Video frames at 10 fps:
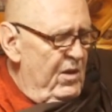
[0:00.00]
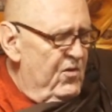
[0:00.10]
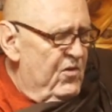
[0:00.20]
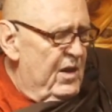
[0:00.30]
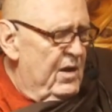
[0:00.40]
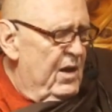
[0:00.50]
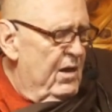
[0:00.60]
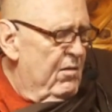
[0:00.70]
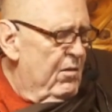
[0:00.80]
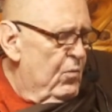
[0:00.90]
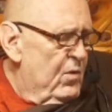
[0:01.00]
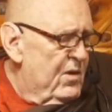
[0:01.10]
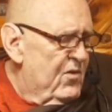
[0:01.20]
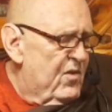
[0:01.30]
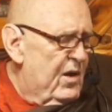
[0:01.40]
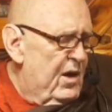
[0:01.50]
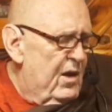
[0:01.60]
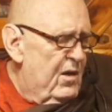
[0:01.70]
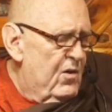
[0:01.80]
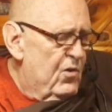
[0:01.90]
they sat down at one
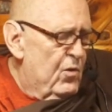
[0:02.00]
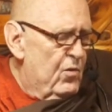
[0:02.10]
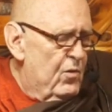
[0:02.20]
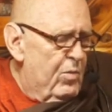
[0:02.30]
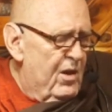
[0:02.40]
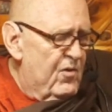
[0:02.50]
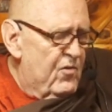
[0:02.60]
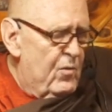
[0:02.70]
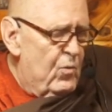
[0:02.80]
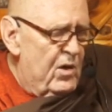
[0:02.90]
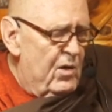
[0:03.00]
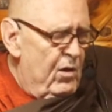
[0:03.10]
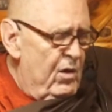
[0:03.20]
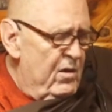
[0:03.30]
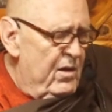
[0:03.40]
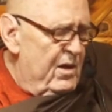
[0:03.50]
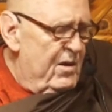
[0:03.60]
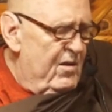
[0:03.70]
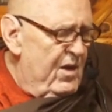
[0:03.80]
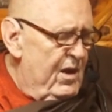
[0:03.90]
side and told the Blessed One all that
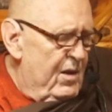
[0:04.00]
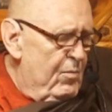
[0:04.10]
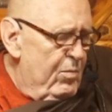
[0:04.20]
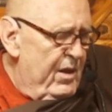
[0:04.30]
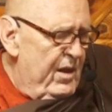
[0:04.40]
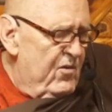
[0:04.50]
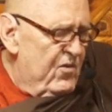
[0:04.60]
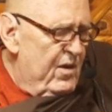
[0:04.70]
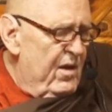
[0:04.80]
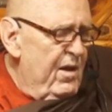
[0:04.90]
had taken place